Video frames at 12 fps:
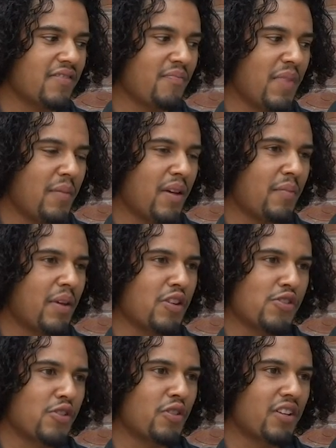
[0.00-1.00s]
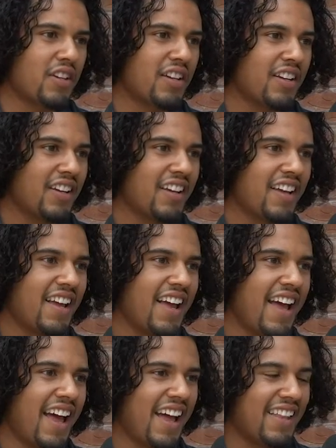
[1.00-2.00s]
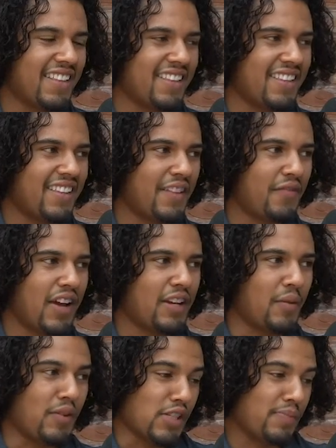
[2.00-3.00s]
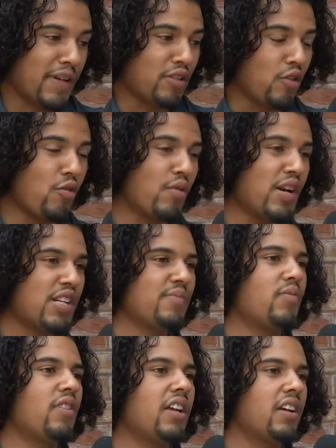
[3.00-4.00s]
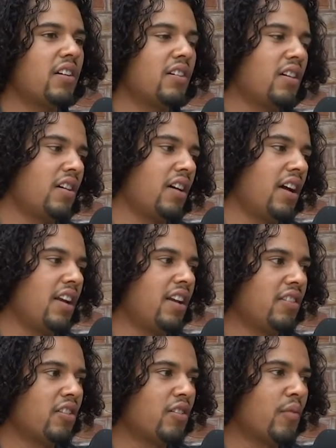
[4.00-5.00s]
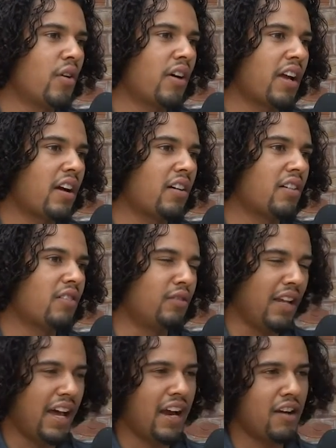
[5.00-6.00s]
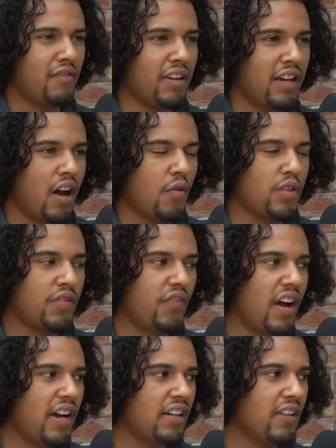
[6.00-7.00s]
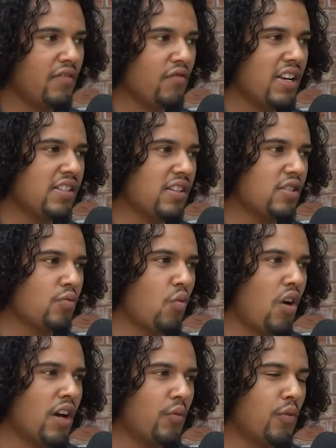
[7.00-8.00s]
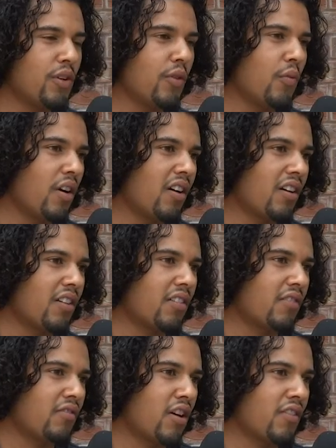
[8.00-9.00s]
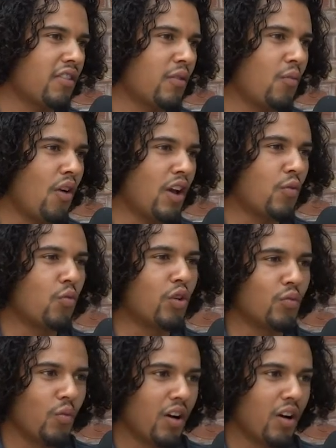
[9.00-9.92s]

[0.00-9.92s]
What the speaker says: made me a bit shook. And the fact that I'm going to spend all this money, and it don't work out, or the area. I was finding reasons why it wouldn't work rather than why it would